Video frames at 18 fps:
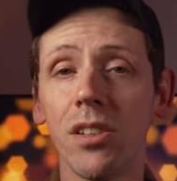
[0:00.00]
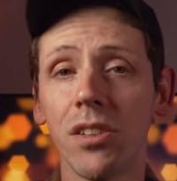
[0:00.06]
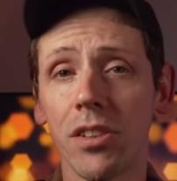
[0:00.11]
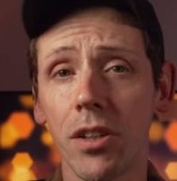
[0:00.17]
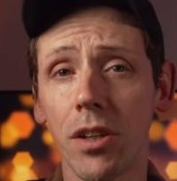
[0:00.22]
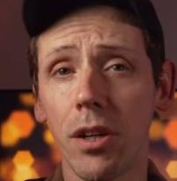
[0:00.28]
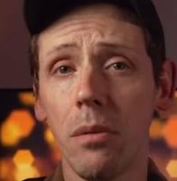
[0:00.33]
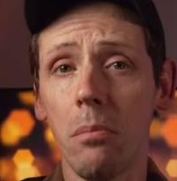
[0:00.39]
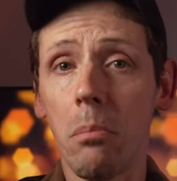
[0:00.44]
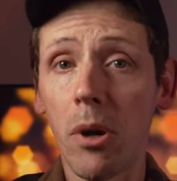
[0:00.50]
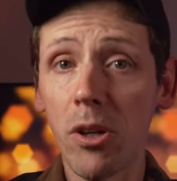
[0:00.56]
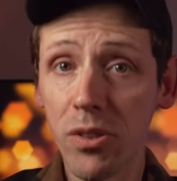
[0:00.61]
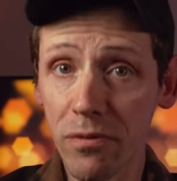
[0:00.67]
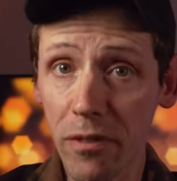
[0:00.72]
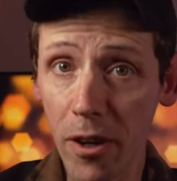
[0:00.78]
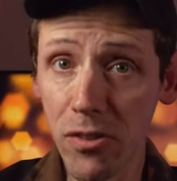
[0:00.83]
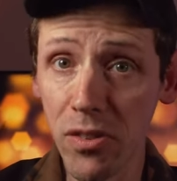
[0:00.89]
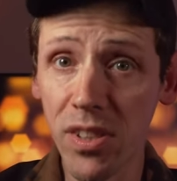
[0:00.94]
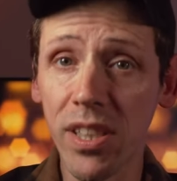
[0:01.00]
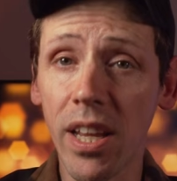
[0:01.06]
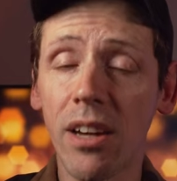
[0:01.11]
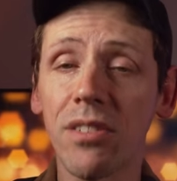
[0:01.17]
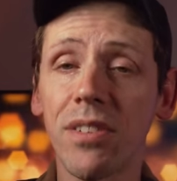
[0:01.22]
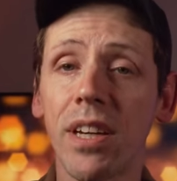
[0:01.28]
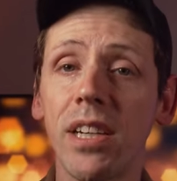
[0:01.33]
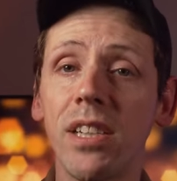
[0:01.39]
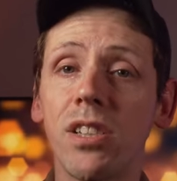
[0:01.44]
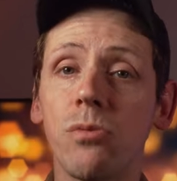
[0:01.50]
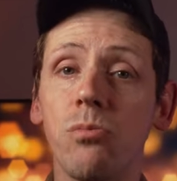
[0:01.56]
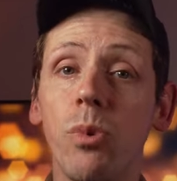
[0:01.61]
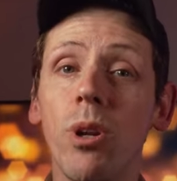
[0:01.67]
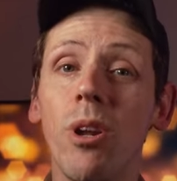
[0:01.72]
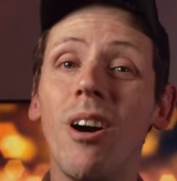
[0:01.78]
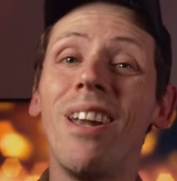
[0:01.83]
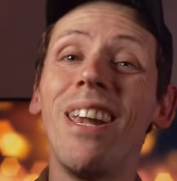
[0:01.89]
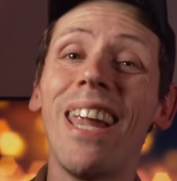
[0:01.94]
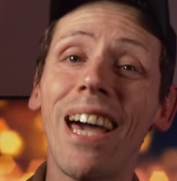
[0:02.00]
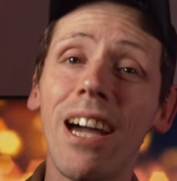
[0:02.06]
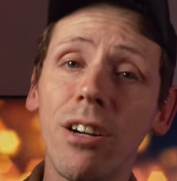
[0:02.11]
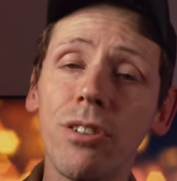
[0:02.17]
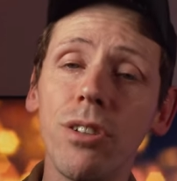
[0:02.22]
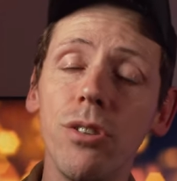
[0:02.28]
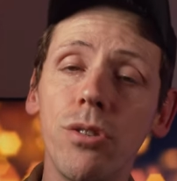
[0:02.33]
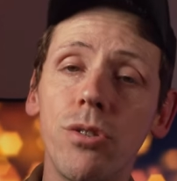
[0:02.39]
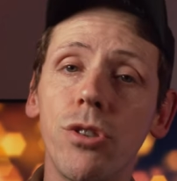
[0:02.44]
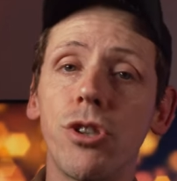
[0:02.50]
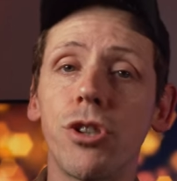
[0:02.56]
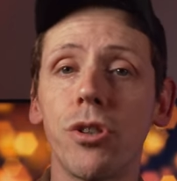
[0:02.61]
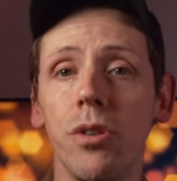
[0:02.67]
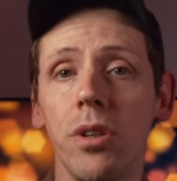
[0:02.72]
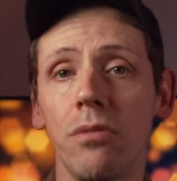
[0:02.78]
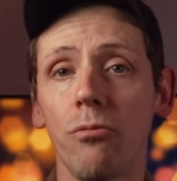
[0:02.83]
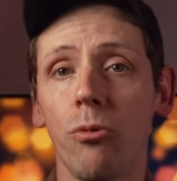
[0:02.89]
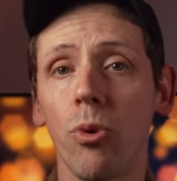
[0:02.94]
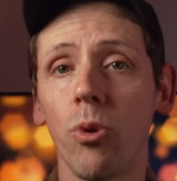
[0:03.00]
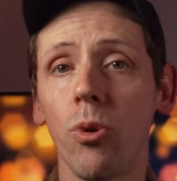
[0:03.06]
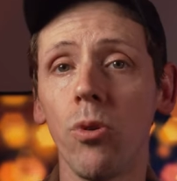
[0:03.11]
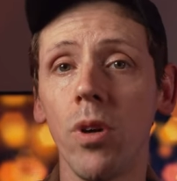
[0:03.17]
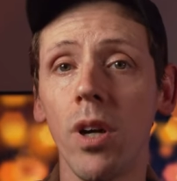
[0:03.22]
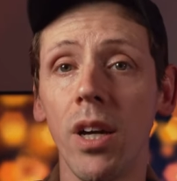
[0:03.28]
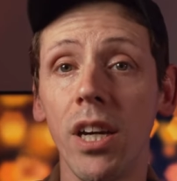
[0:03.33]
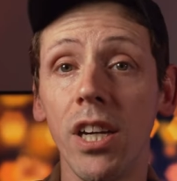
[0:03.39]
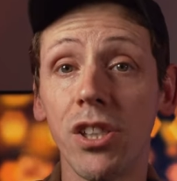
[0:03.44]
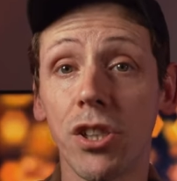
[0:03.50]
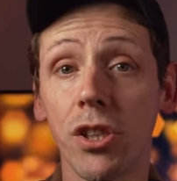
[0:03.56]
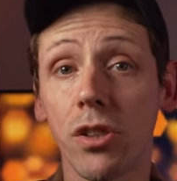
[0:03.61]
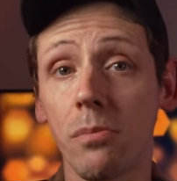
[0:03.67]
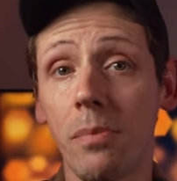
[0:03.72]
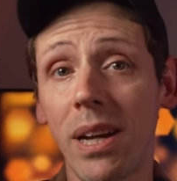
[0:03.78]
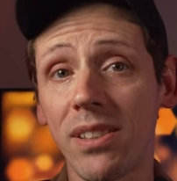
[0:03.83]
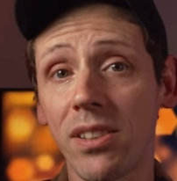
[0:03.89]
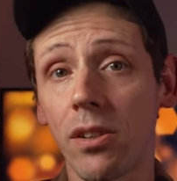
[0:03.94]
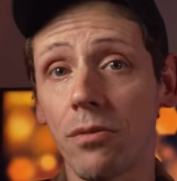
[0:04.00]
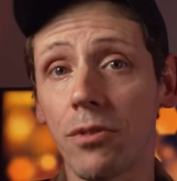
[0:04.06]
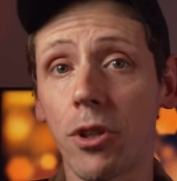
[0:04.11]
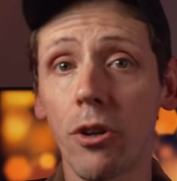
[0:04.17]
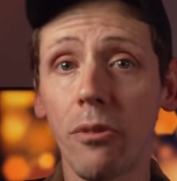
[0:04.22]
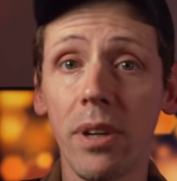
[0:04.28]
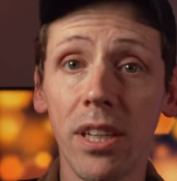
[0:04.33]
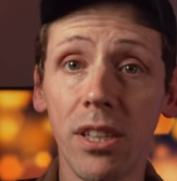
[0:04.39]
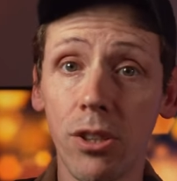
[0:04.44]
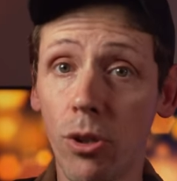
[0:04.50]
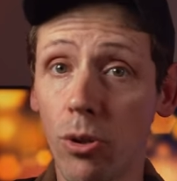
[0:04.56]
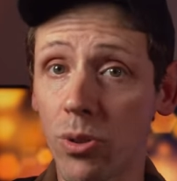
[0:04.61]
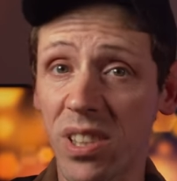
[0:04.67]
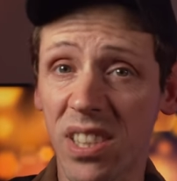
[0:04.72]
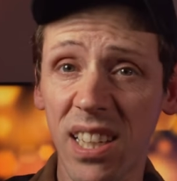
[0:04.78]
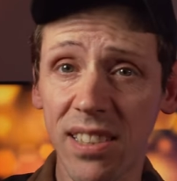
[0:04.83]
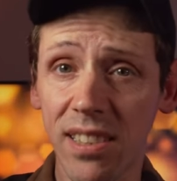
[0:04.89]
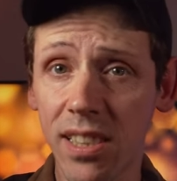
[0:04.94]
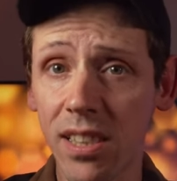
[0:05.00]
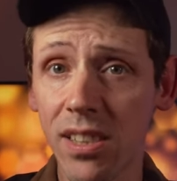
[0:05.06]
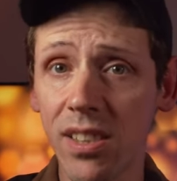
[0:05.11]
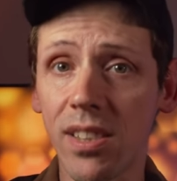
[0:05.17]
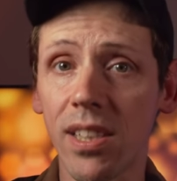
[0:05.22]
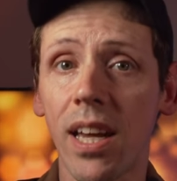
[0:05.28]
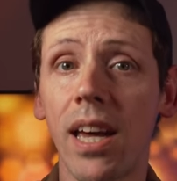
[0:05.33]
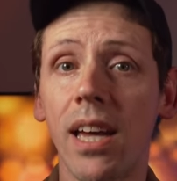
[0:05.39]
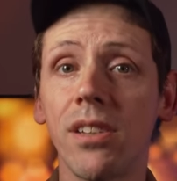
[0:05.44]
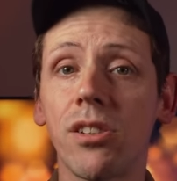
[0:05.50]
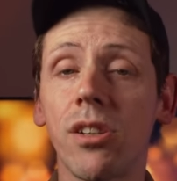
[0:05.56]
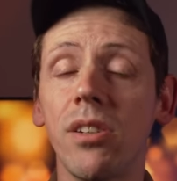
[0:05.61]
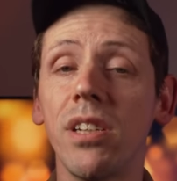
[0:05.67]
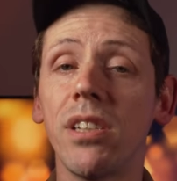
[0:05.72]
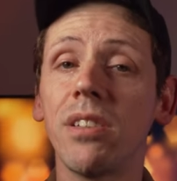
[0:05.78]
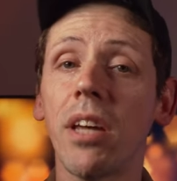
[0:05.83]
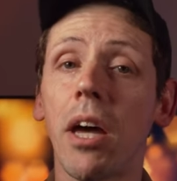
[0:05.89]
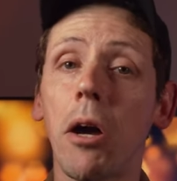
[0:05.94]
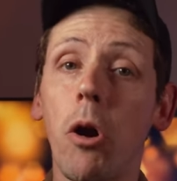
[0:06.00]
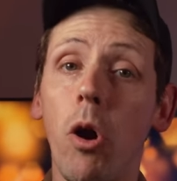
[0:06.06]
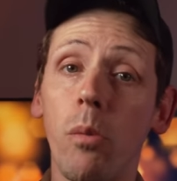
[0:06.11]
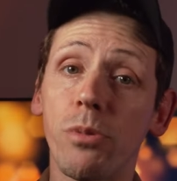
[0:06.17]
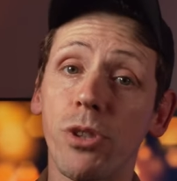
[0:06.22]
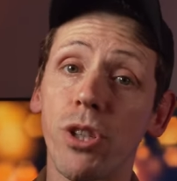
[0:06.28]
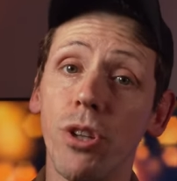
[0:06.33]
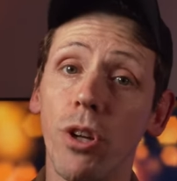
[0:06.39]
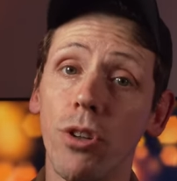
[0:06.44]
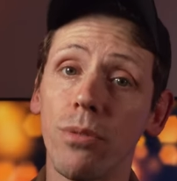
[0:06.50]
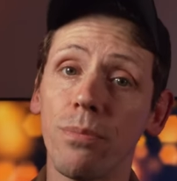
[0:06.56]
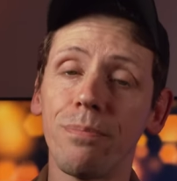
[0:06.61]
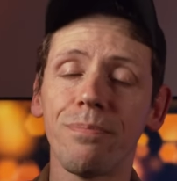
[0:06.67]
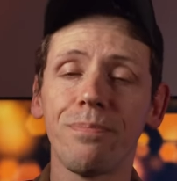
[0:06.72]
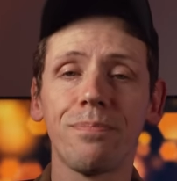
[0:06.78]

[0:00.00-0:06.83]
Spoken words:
So most phones nowadays will allow you to shoot in RAW. It's just a matter of going in your settings and turning that option on.